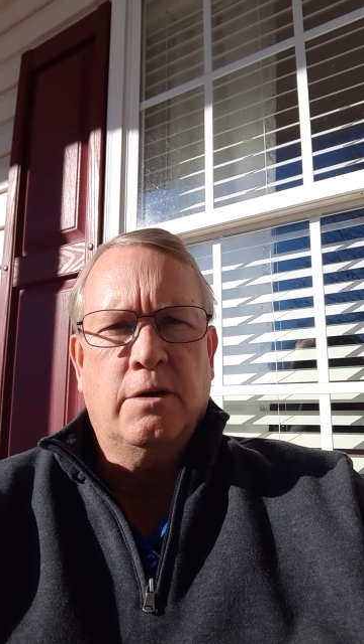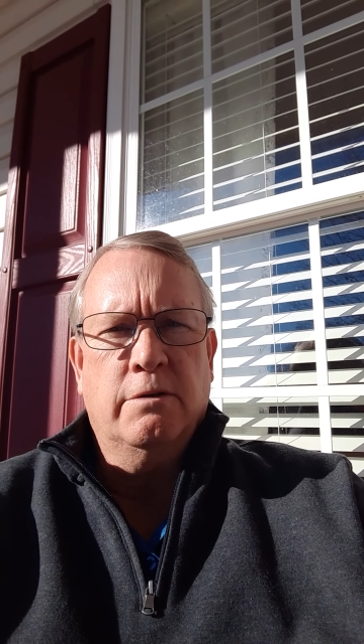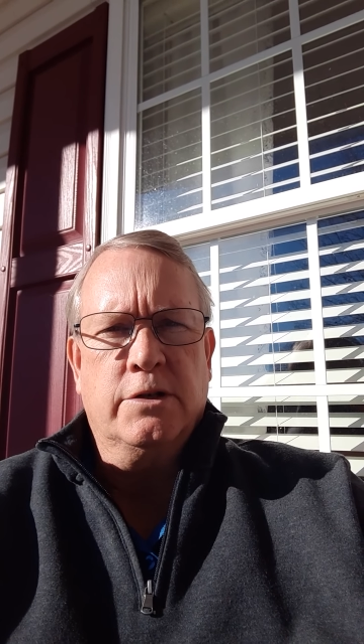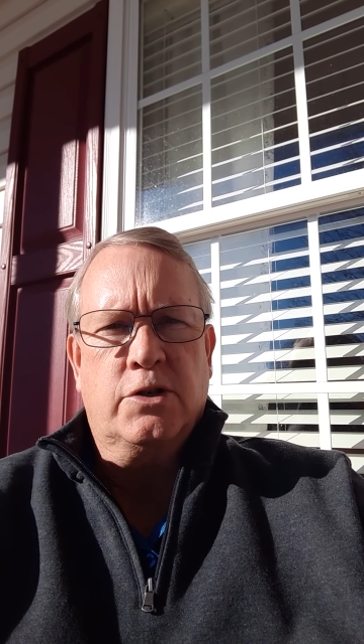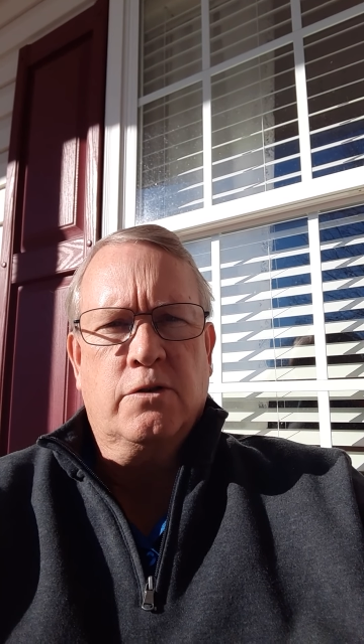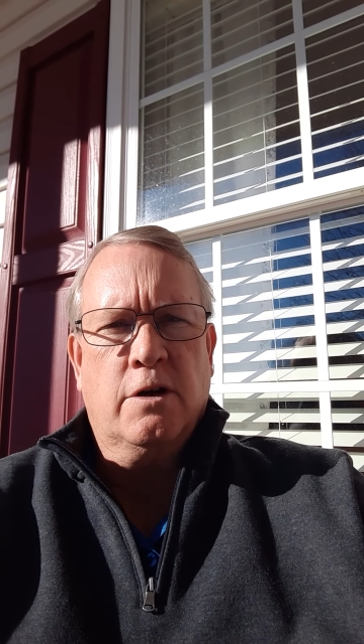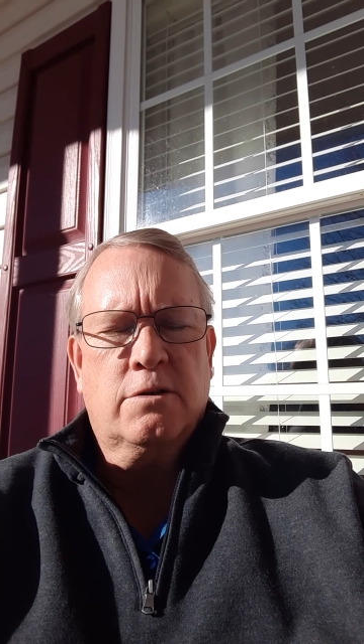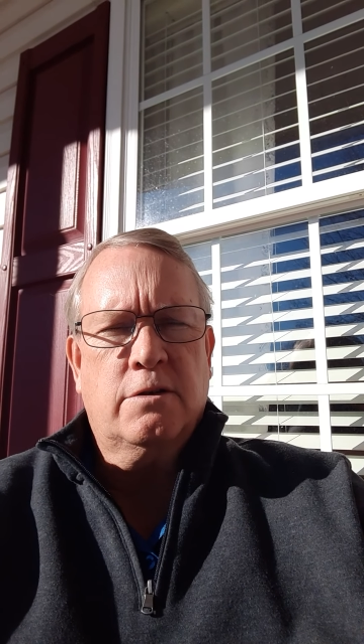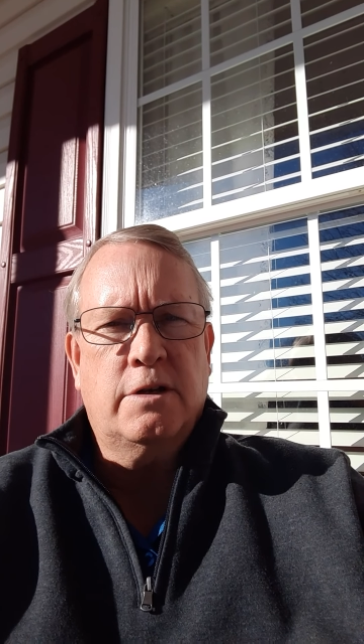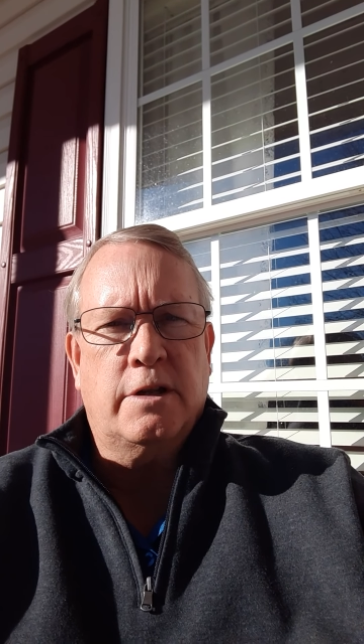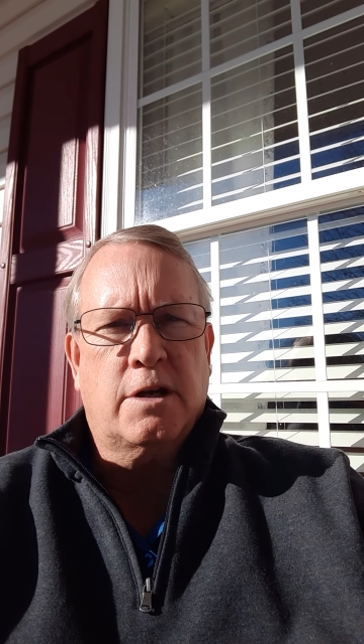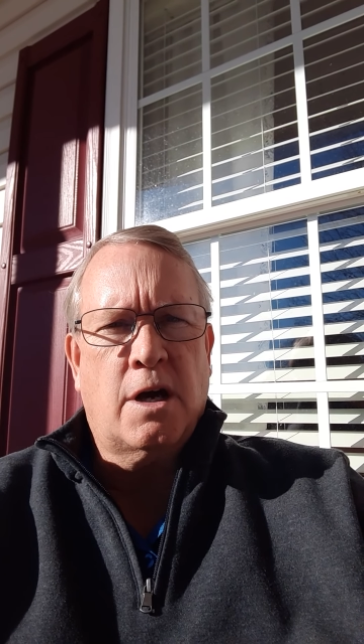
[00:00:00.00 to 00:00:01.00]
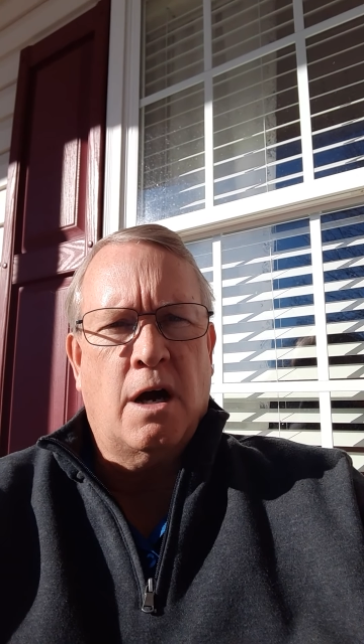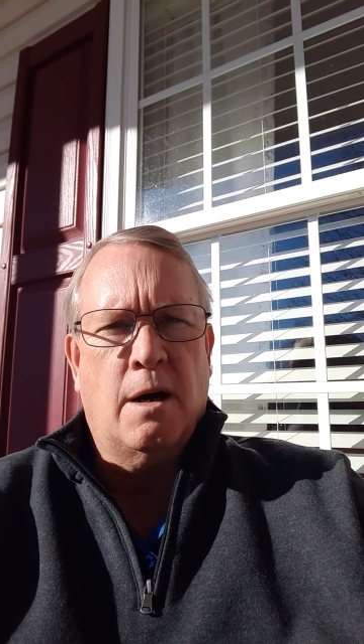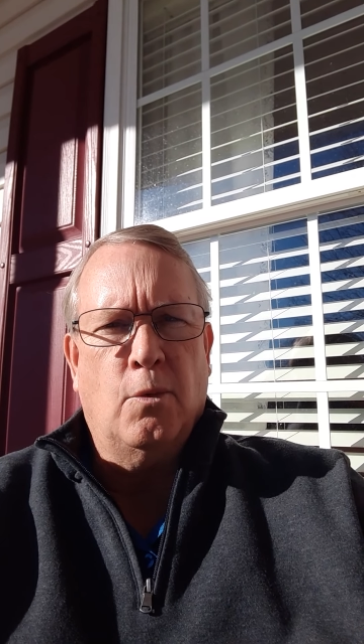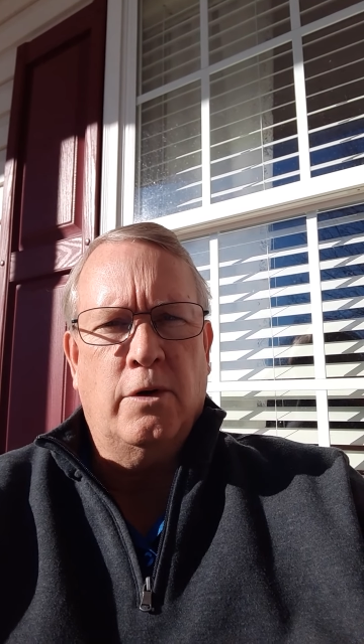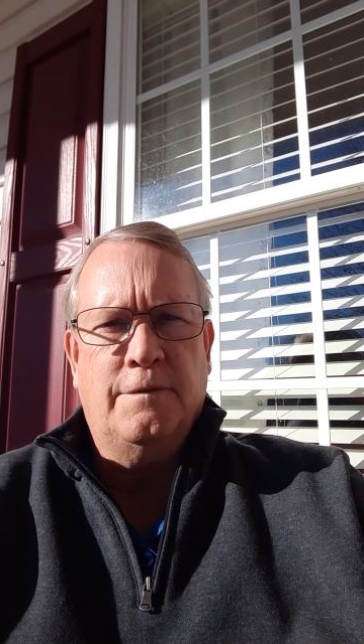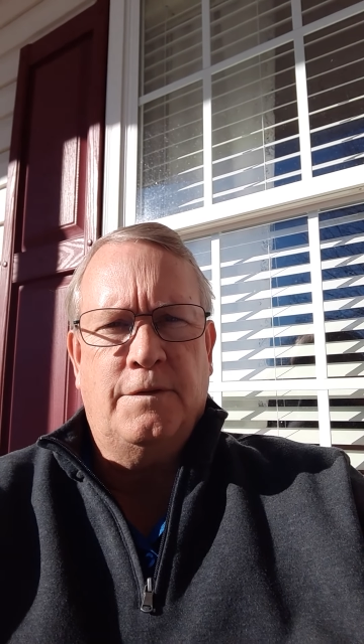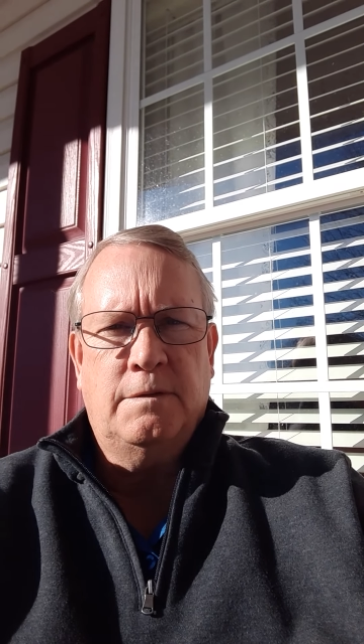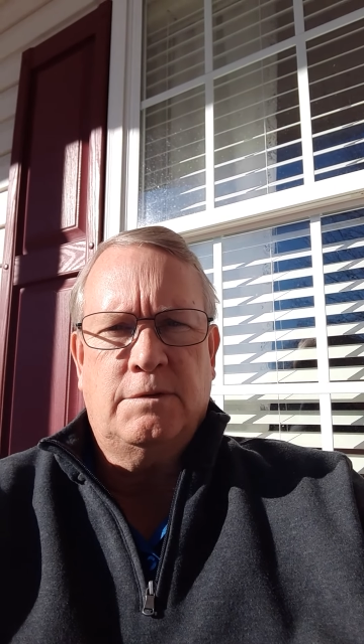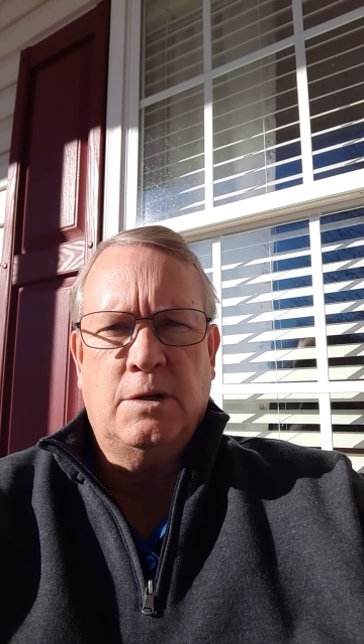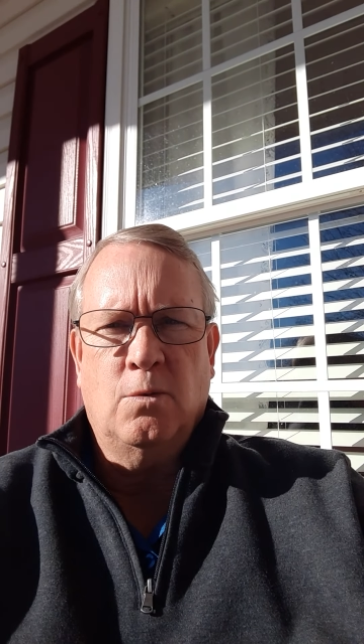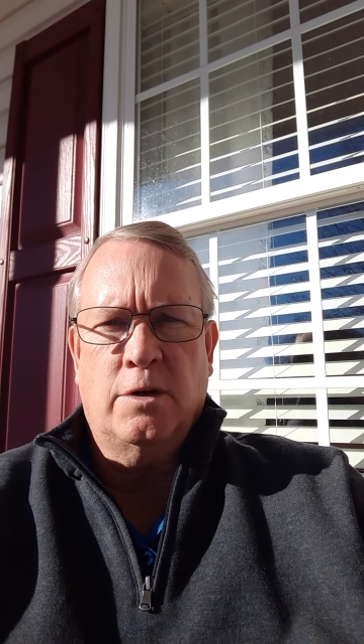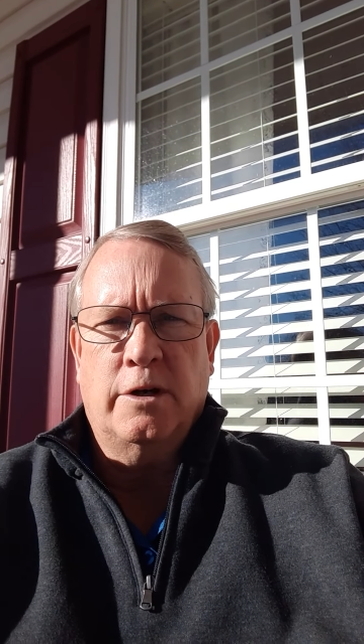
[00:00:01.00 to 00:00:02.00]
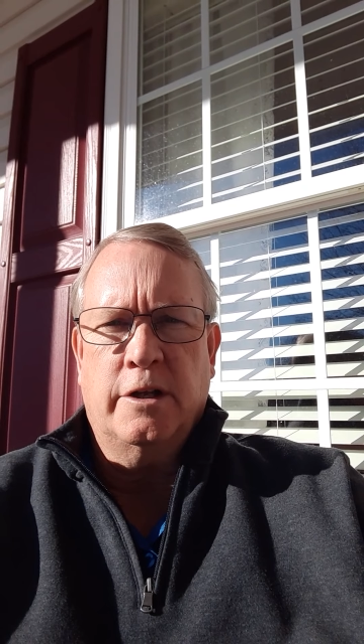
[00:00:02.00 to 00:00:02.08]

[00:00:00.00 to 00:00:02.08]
your instructor in the COM151